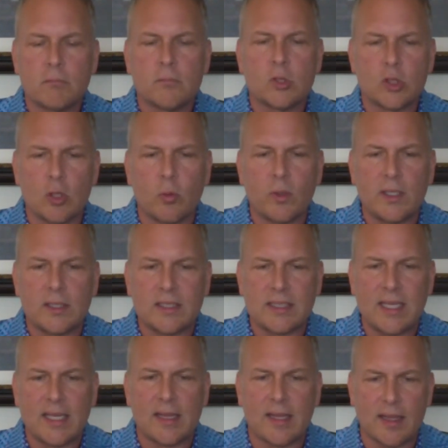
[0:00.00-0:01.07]
So we
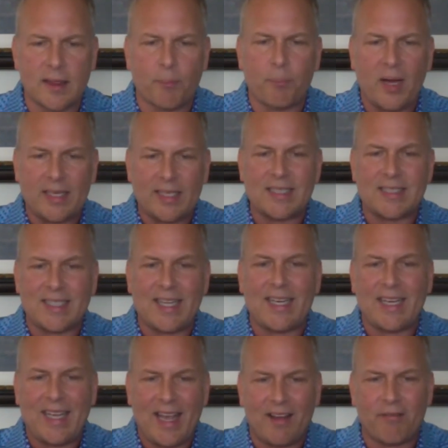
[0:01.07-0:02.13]
see that the bucket's
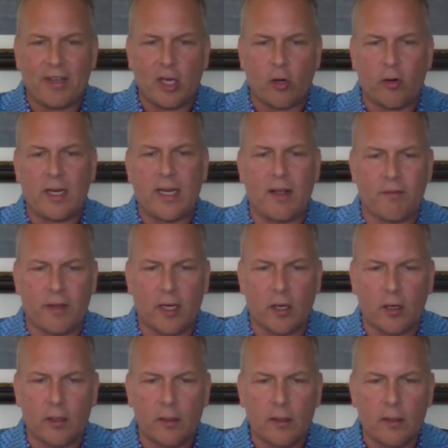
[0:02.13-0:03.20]
getting heavier and
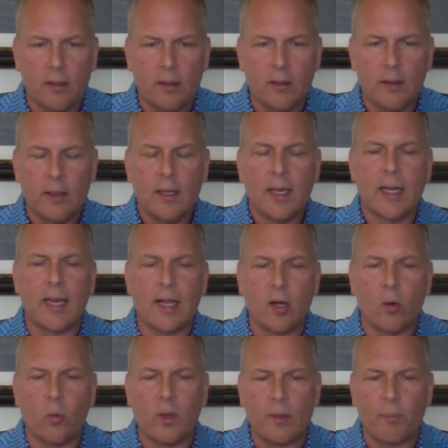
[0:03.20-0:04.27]
heavier. And I
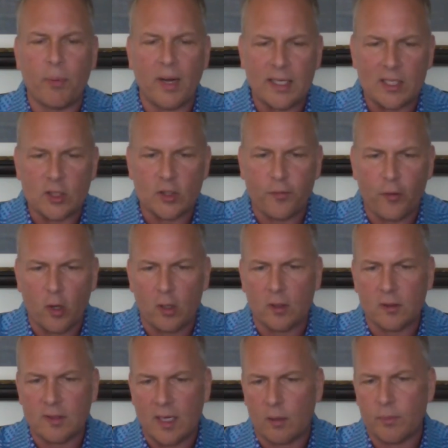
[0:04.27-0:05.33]
go, when the bucket's
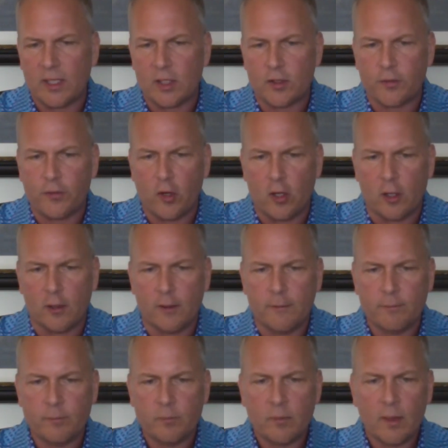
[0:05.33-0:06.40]
full, tell me it's full.
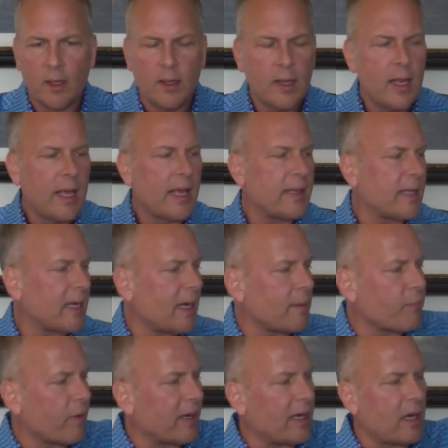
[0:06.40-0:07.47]
And then I
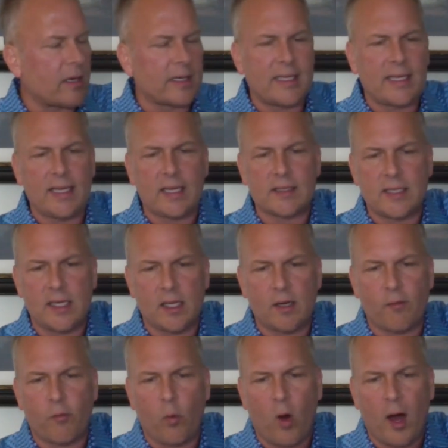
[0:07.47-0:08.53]
bring out a canteen
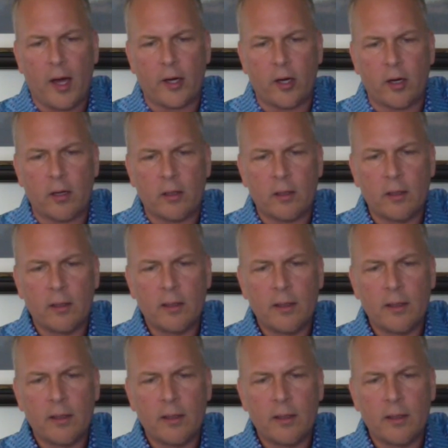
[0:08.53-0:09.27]
of water